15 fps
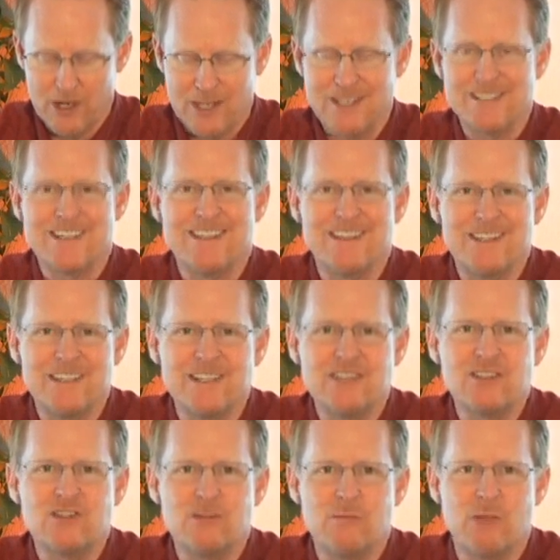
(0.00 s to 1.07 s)
It is in
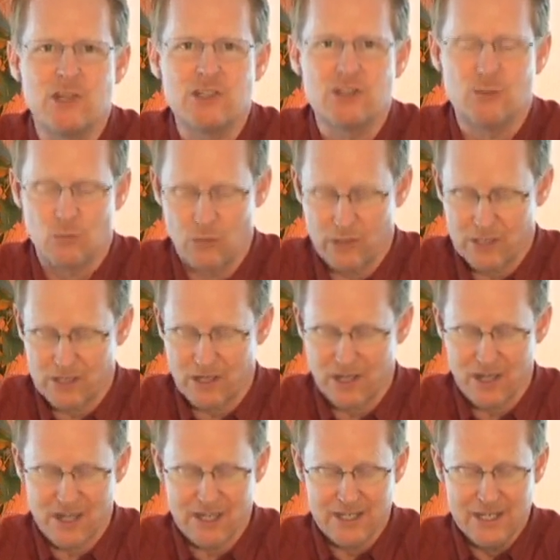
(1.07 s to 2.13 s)
this dimension where
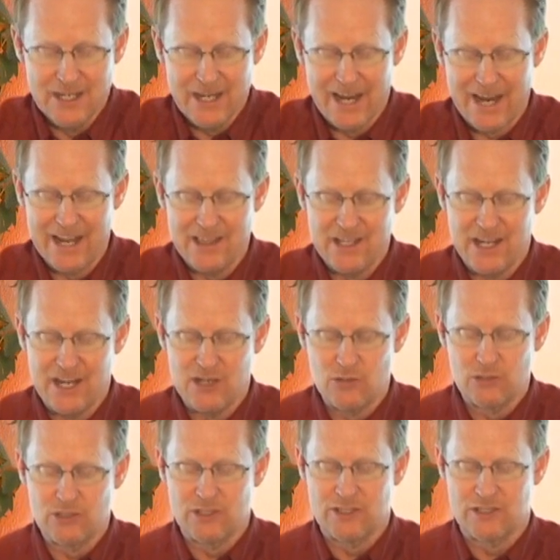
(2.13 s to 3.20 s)
God and the
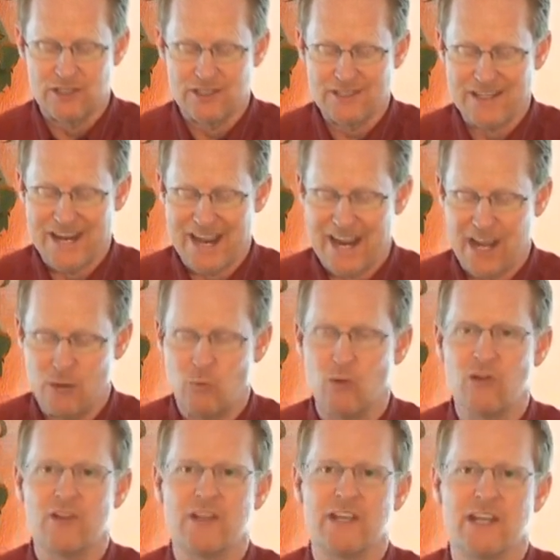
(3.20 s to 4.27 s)
angels exist and
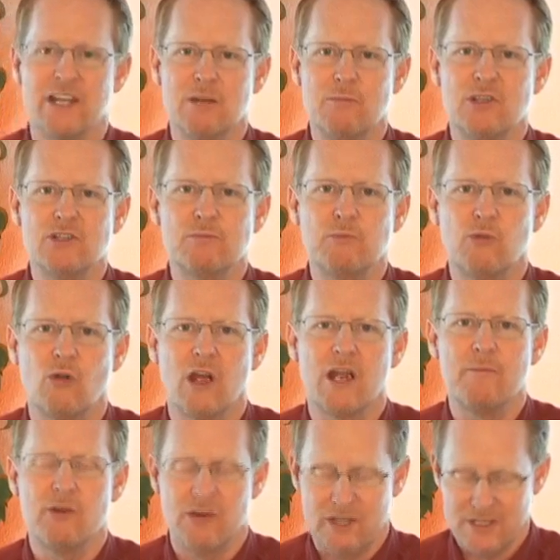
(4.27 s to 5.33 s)
where the enemy's
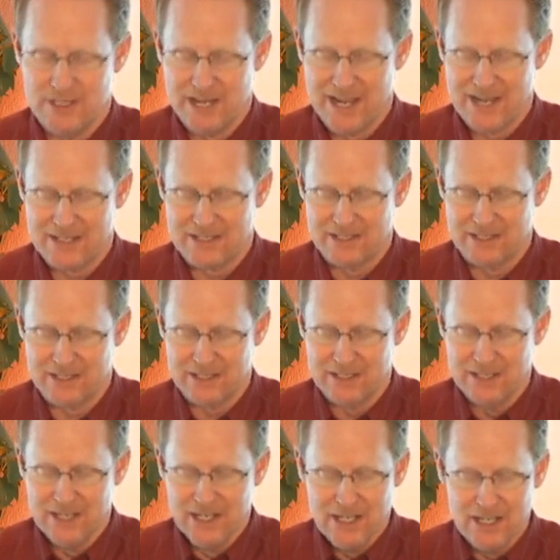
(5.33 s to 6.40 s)
primary
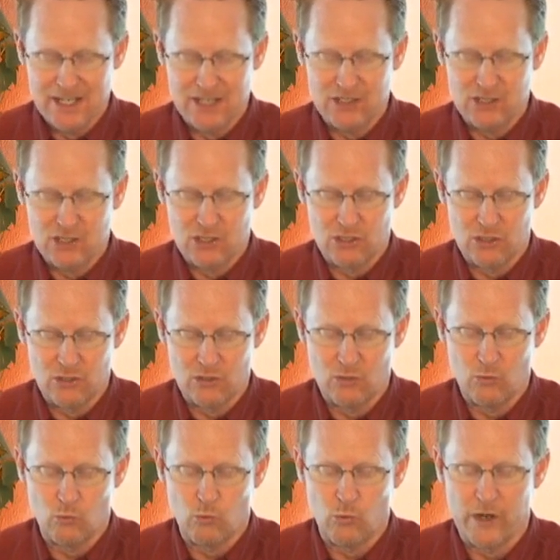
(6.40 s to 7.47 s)
tactic is
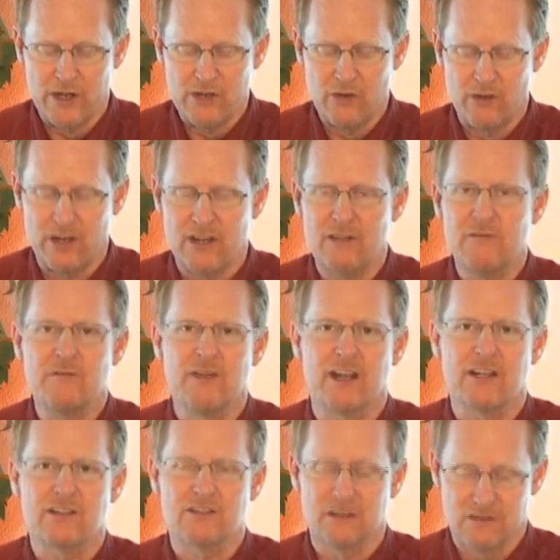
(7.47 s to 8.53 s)
to render
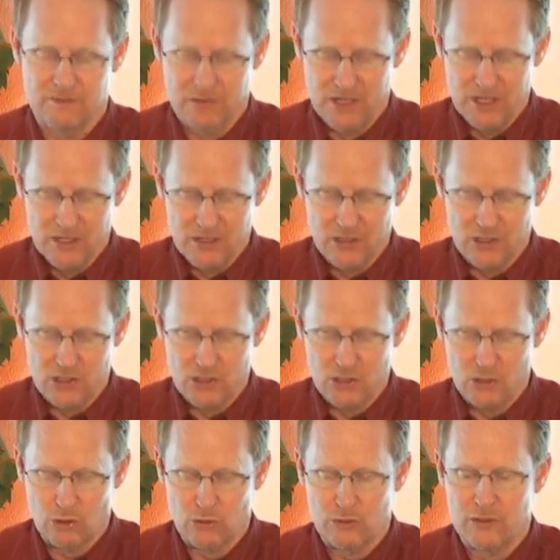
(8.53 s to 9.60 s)
ineffective the
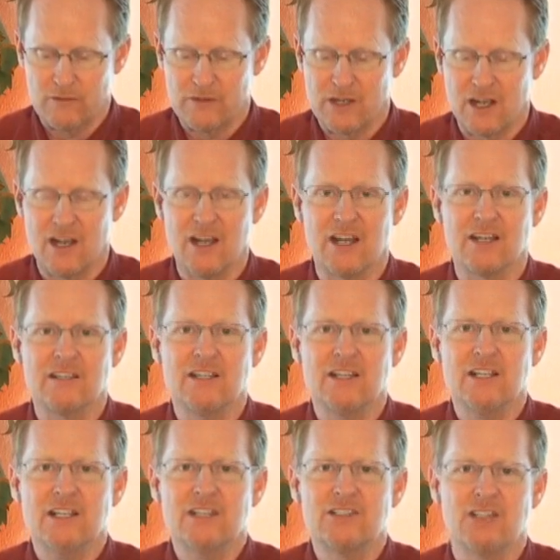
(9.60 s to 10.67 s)
children of God.
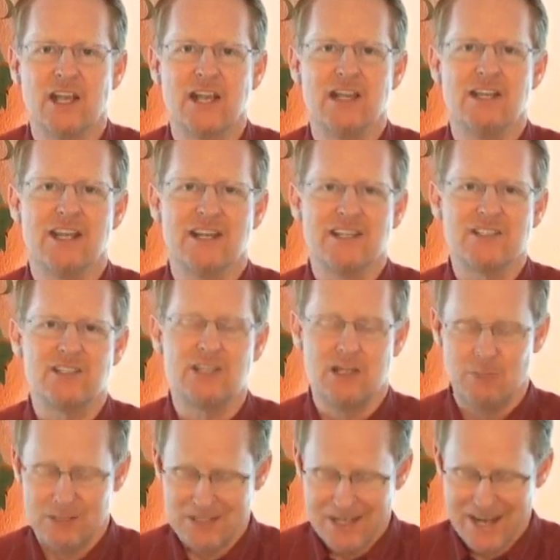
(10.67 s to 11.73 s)
Satan and his
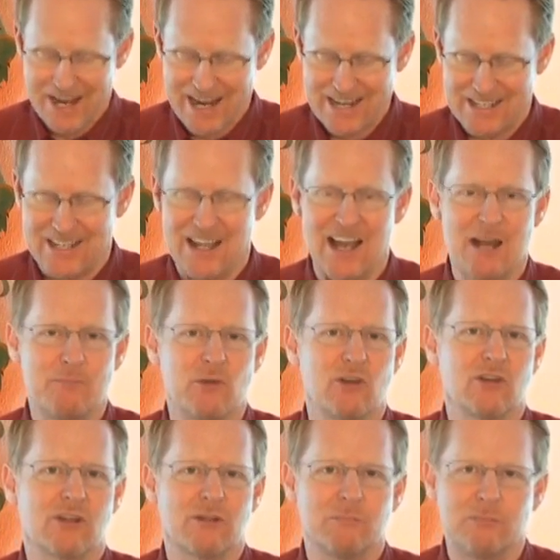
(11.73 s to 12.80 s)
demons hate God but
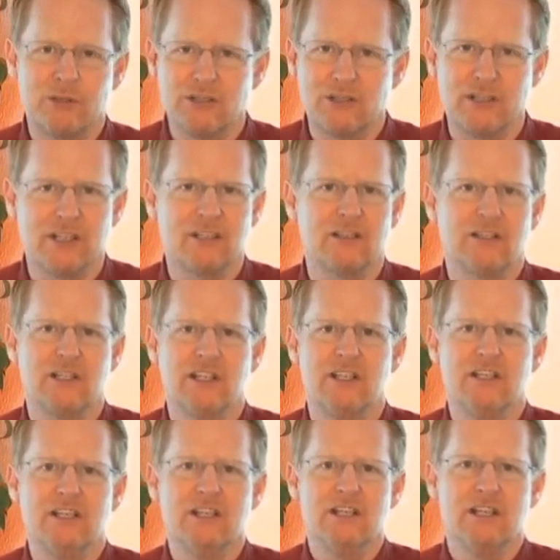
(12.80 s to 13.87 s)
are
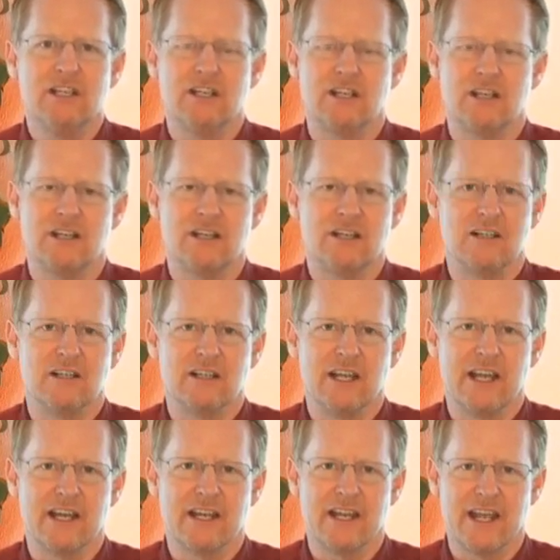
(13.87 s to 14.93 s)
completely uh,
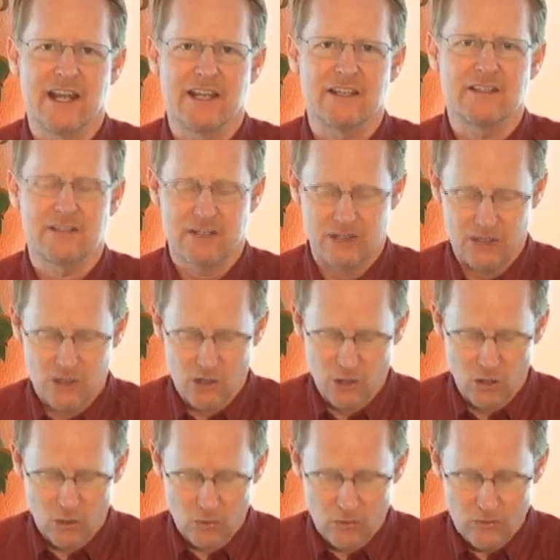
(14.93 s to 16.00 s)
at, at uh,
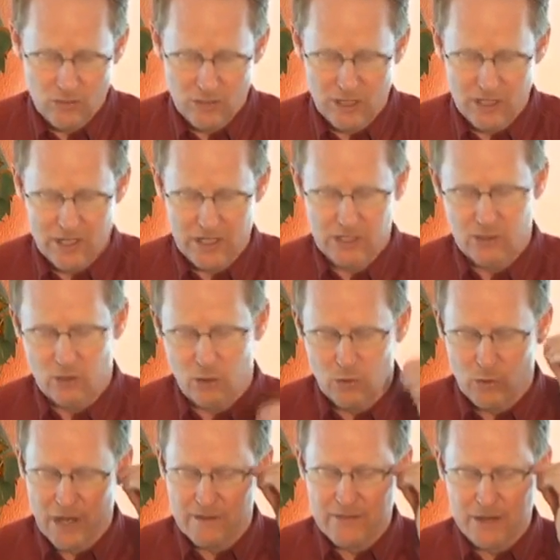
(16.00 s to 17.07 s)
no, uh,
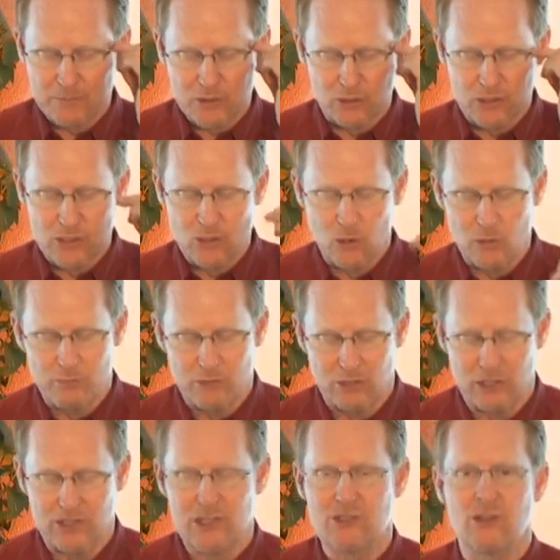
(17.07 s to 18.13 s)
no, have absolutely no
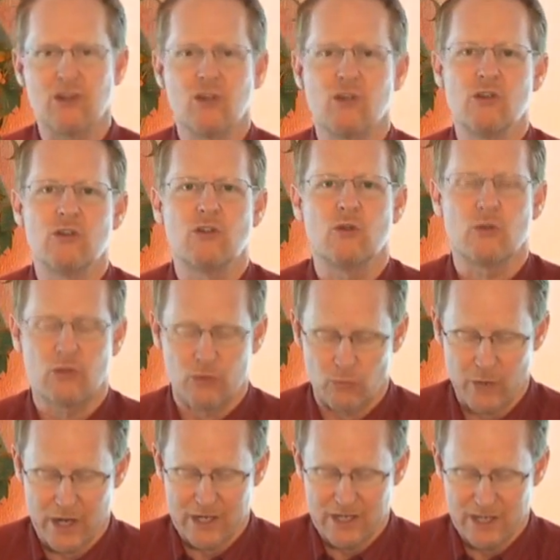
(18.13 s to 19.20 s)
ability to hurt or
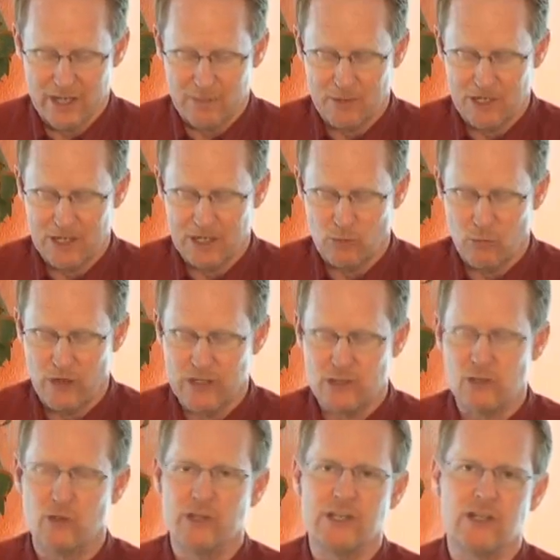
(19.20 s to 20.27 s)
threaten him in any way.
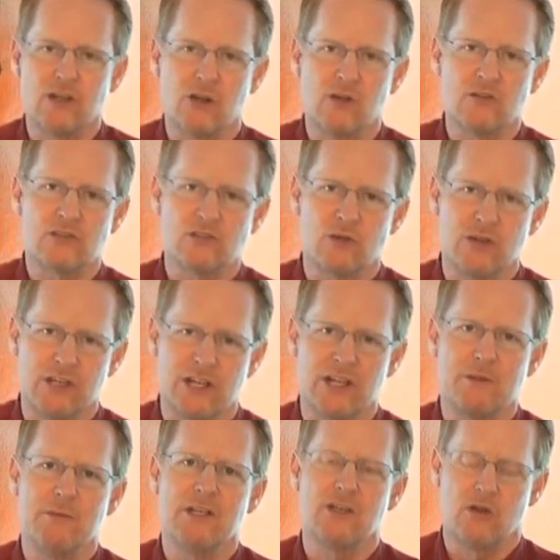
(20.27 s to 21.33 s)
So he goes, so the
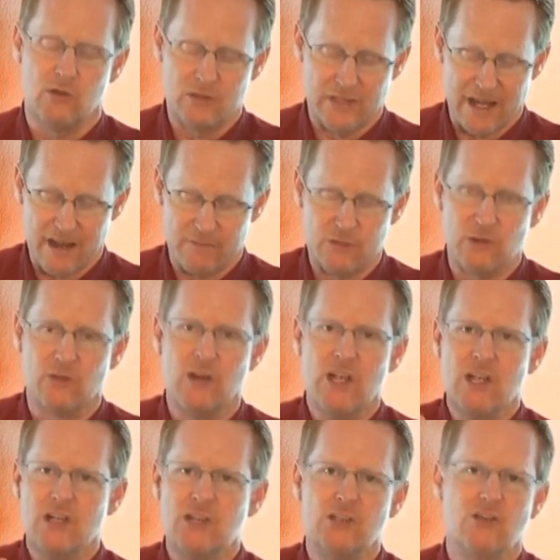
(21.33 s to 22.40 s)
enemy goes after
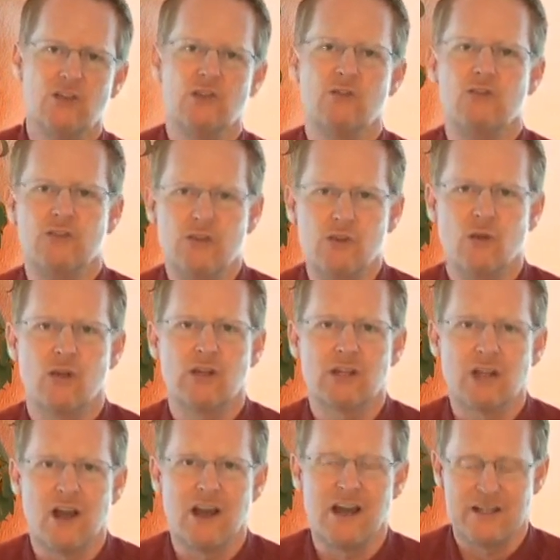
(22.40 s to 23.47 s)
you. You are
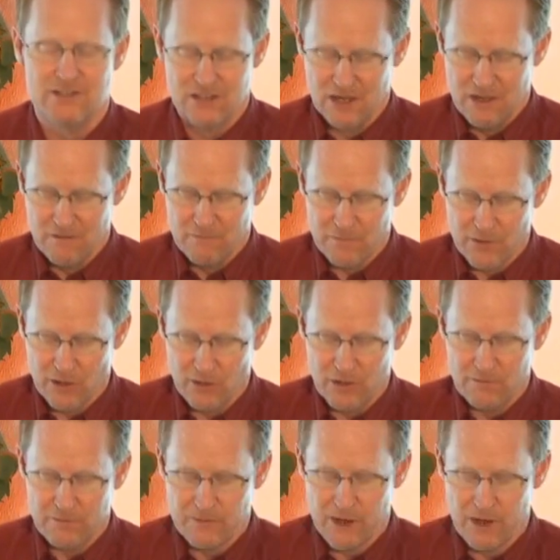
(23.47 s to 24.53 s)
God's
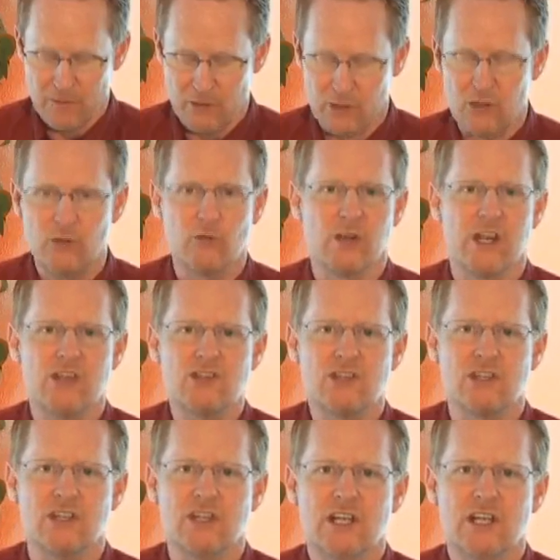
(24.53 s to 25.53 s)
very favorite creation.